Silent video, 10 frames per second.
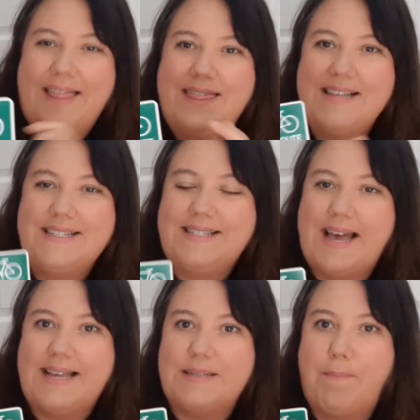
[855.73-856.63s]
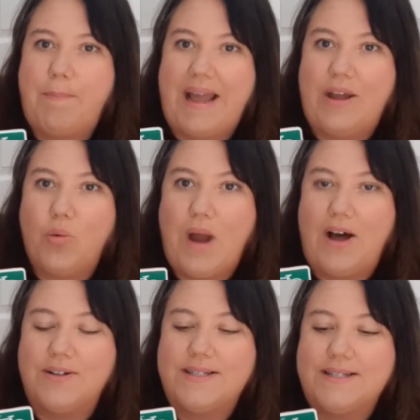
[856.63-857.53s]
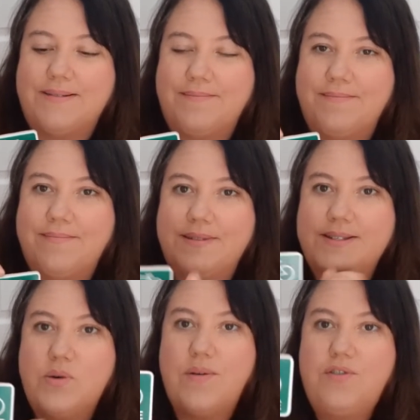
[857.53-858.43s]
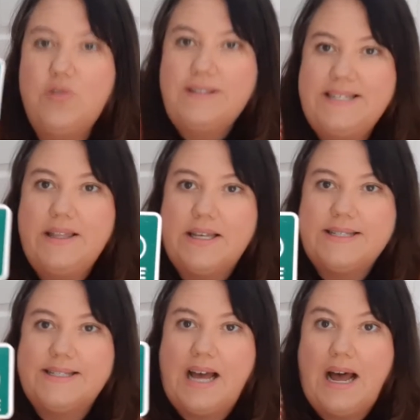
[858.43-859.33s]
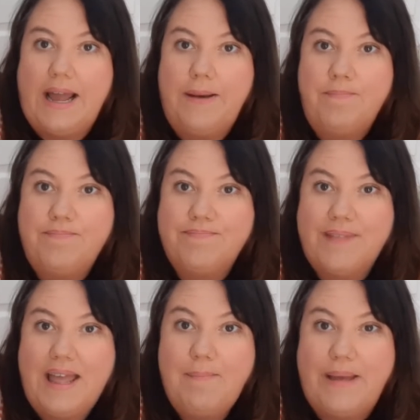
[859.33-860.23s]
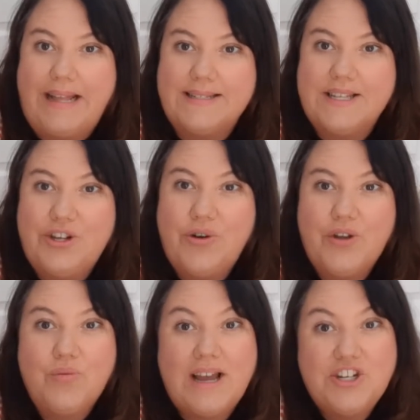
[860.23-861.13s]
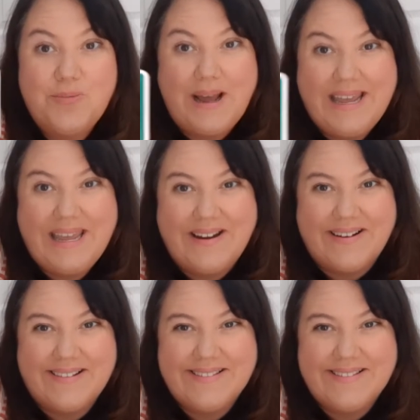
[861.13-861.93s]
This says bike route. So if you see this sign, it means that you can ride your bike here.